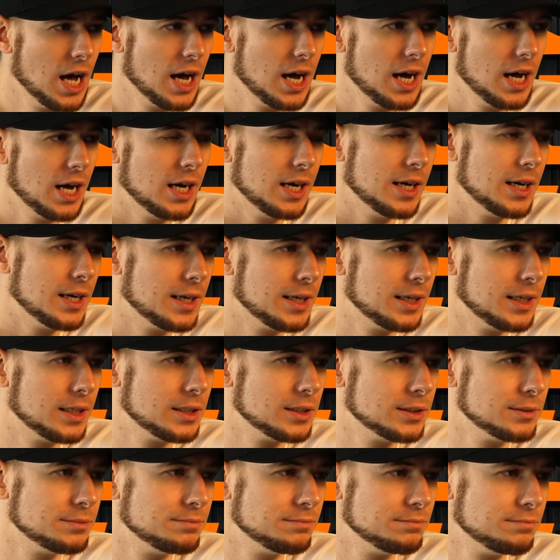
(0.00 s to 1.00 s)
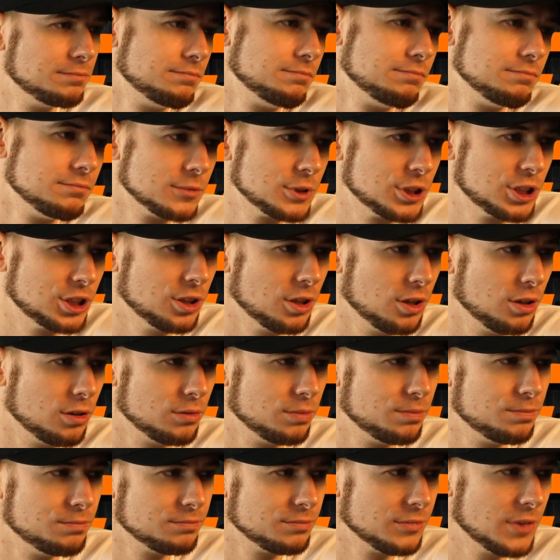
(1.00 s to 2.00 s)

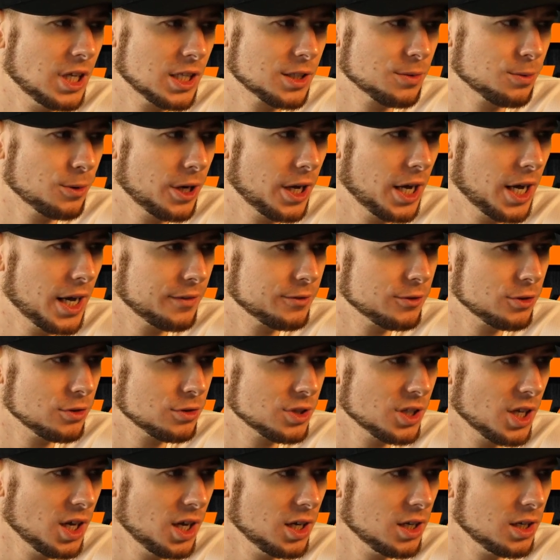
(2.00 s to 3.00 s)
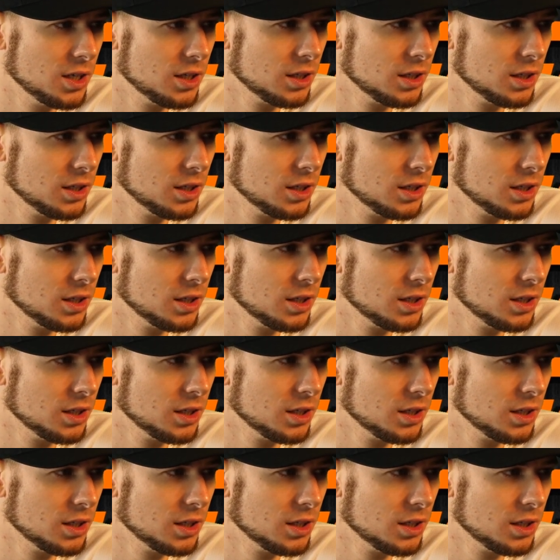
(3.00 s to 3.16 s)
So that's what I have to say.